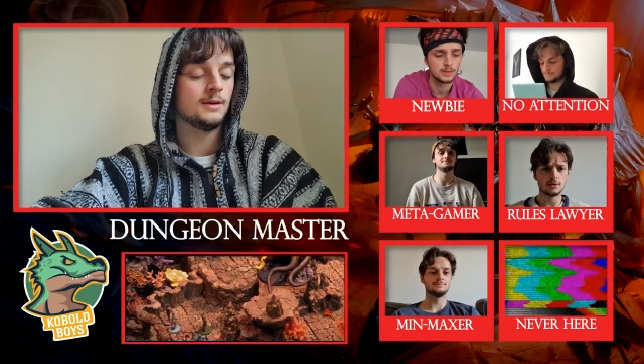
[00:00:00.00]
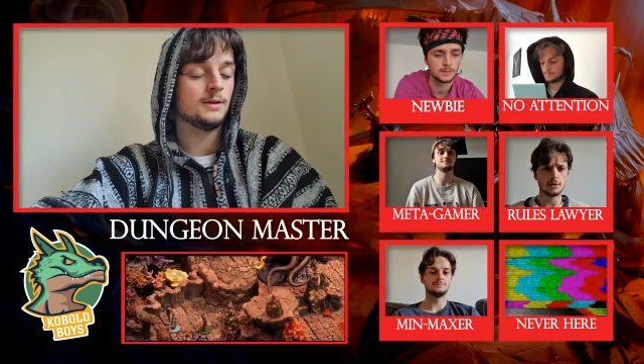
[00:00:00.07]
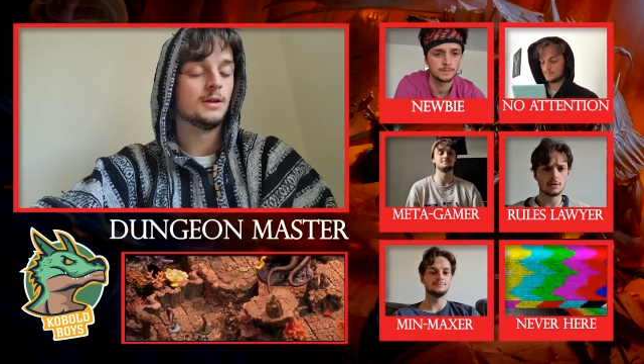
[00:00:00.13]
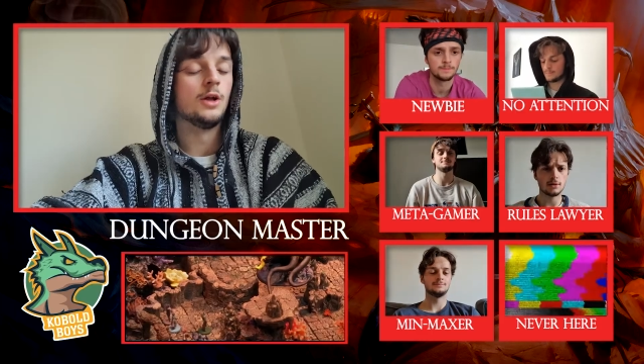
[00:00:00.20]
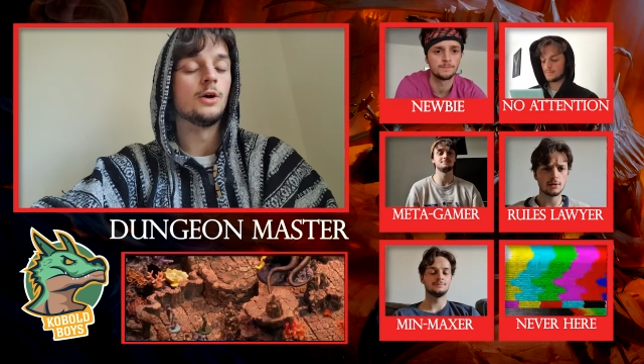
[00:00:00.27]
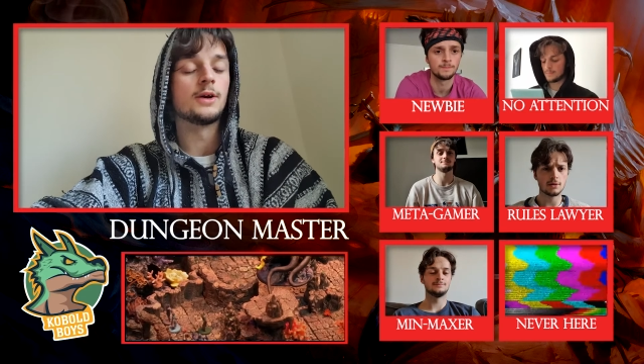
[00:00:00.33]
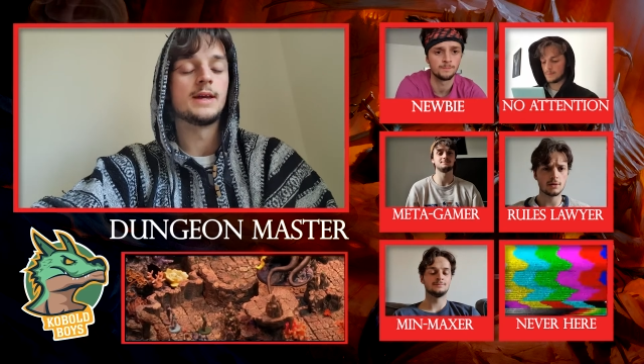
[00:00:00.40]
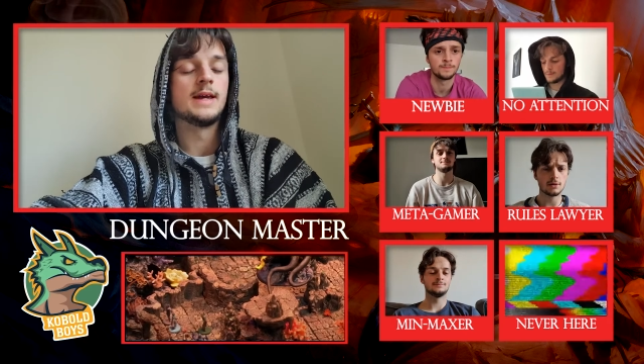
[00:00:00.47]

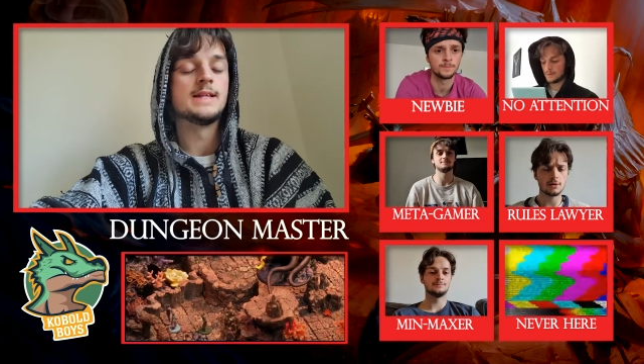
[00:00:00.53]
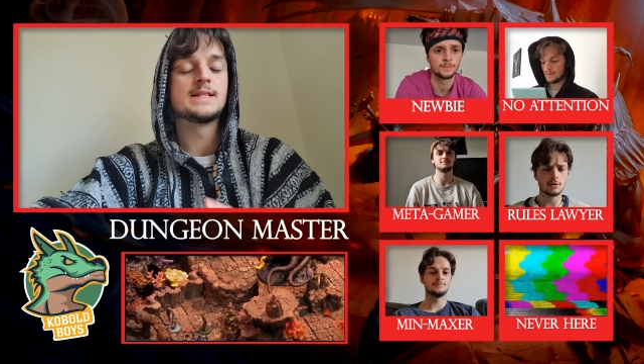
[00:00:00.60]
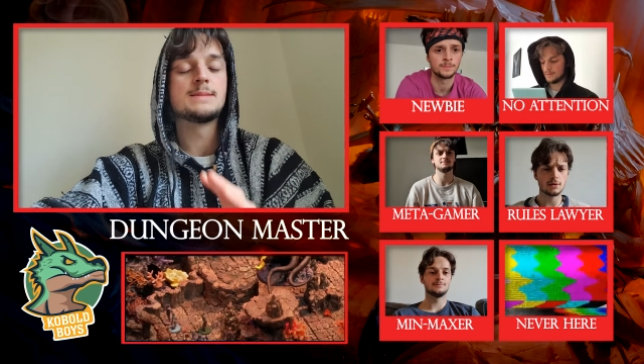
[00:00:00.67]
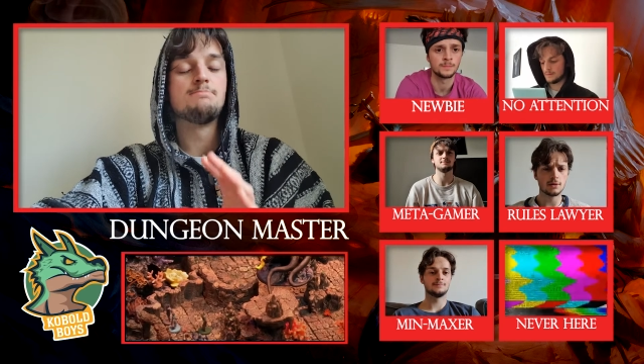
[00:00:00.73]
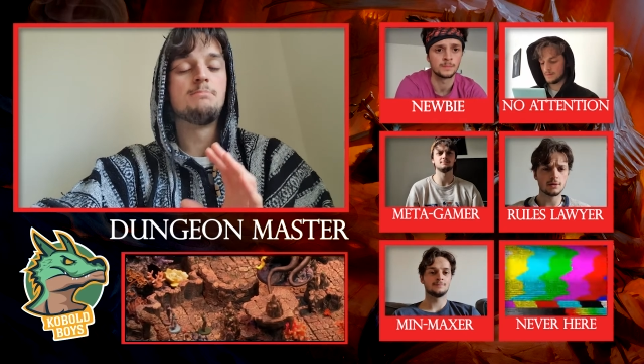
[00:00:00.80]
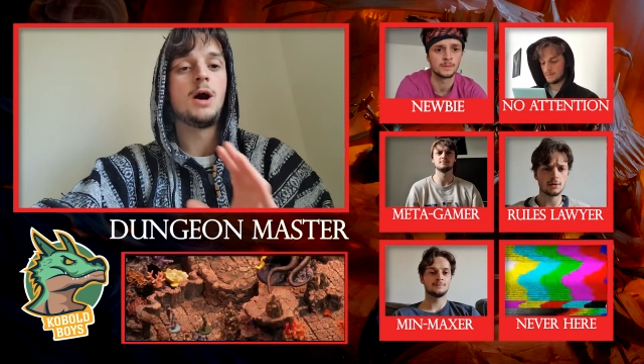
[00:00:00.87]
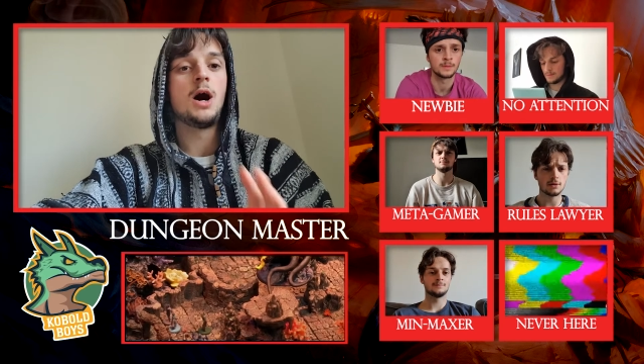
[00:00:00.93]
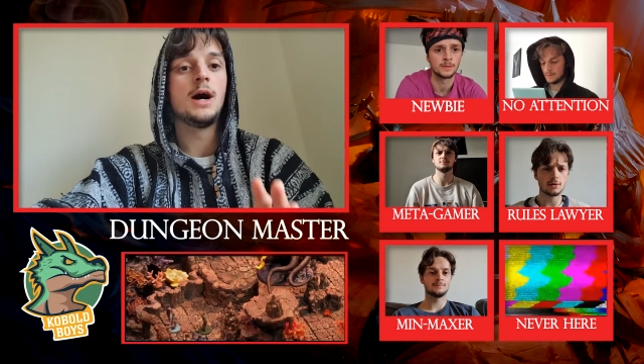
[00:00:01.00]
Look, it's
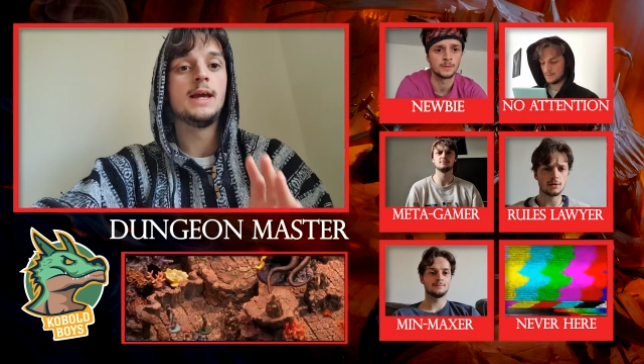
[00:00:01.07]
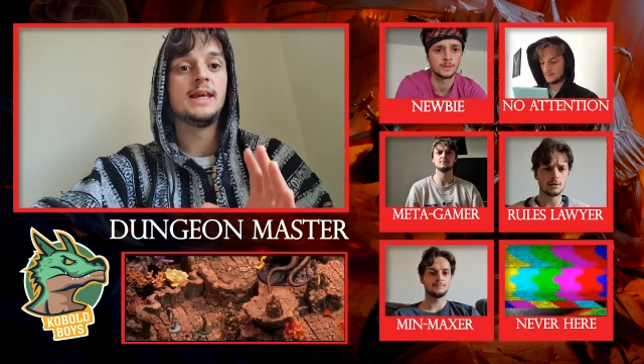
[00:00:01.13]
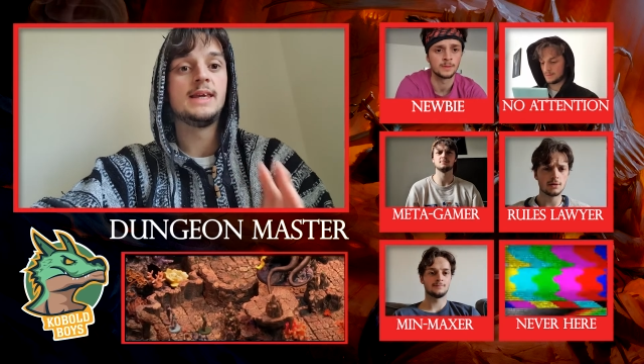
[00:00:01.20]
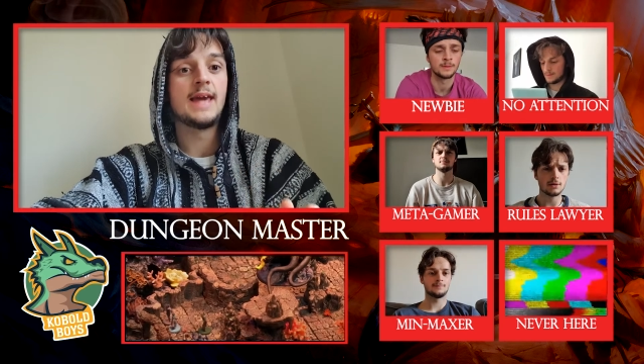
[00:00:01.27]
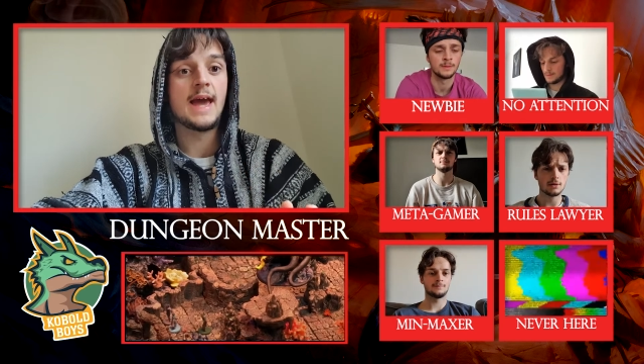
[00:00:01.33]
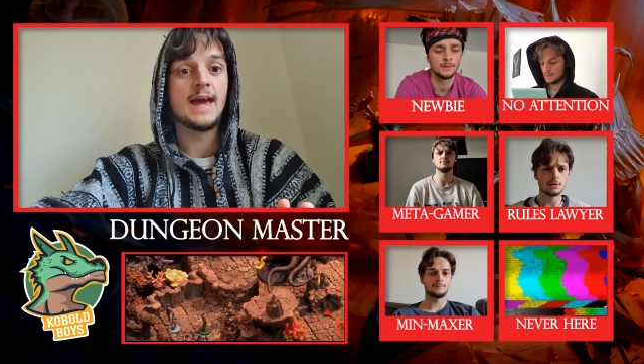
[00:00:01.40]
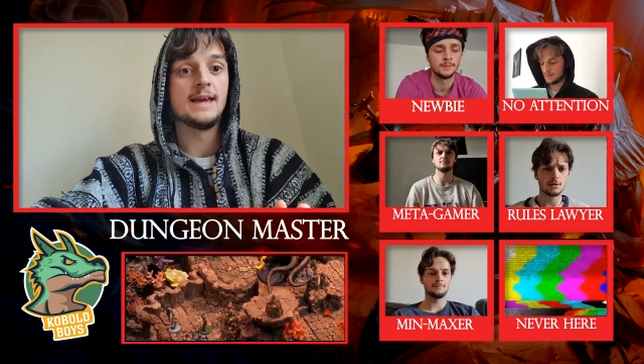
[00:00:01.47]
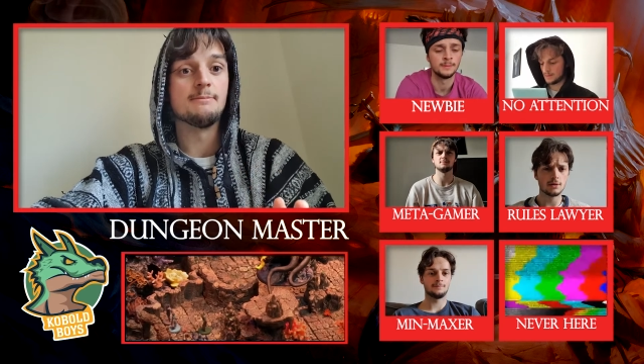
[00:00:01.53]
my
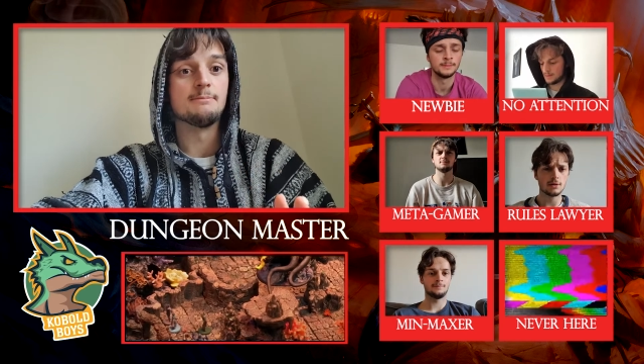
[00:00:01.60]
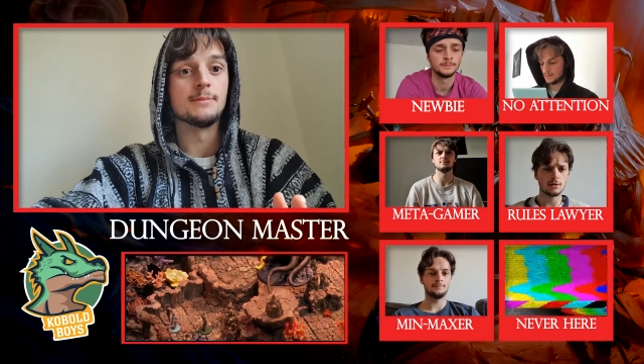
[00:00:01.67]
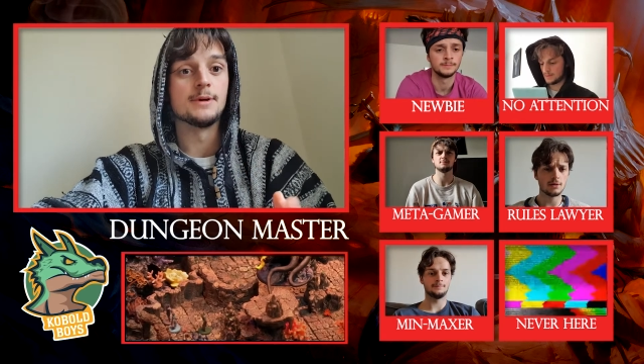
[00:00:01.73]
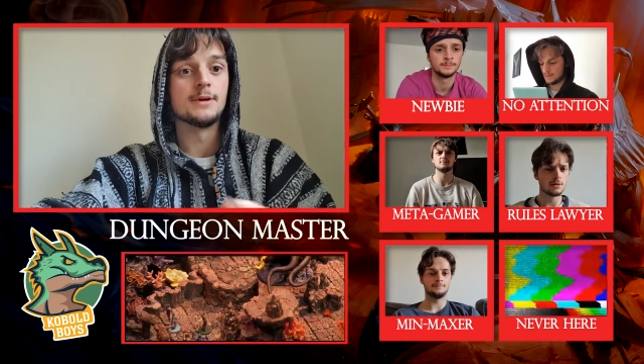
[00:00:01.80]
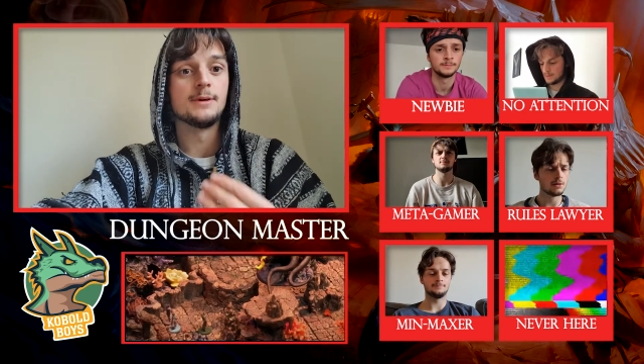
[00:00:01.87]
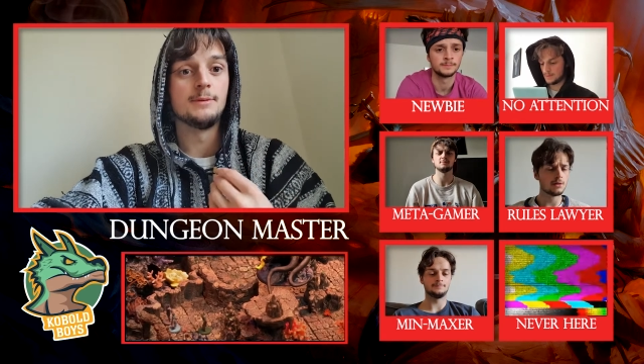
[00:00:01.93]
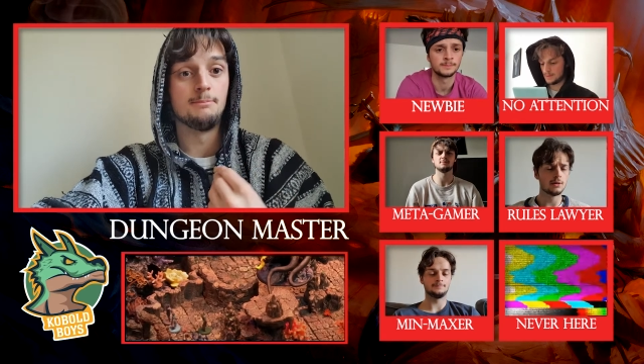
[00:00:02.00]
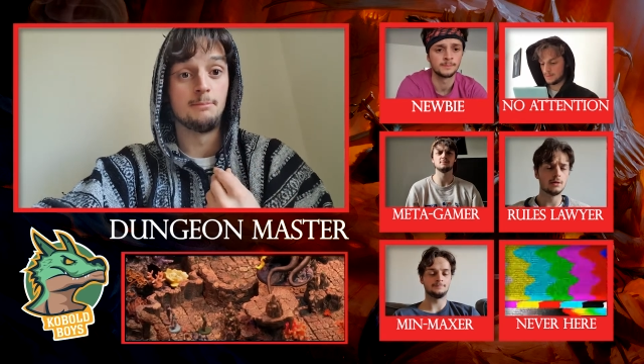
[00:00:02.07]
game,
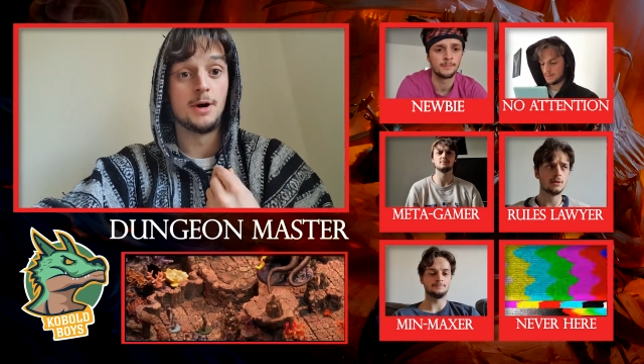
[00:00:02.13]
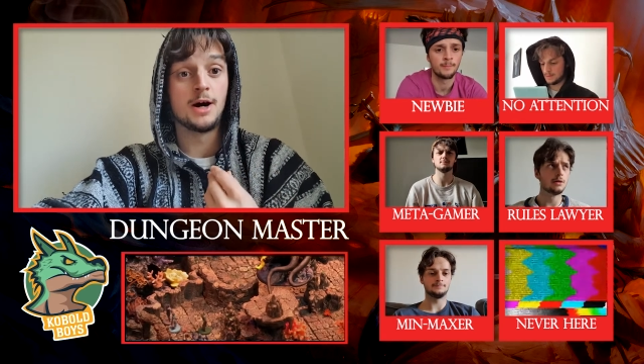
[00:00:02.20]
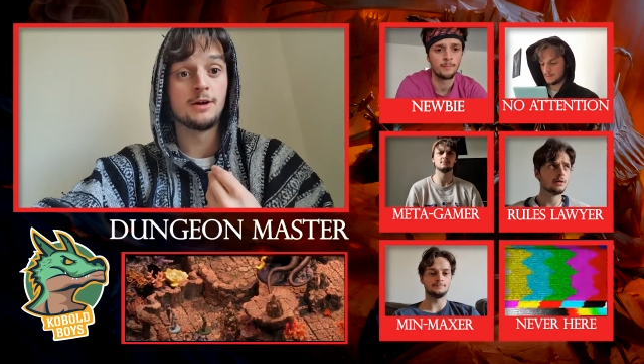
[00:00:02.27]
my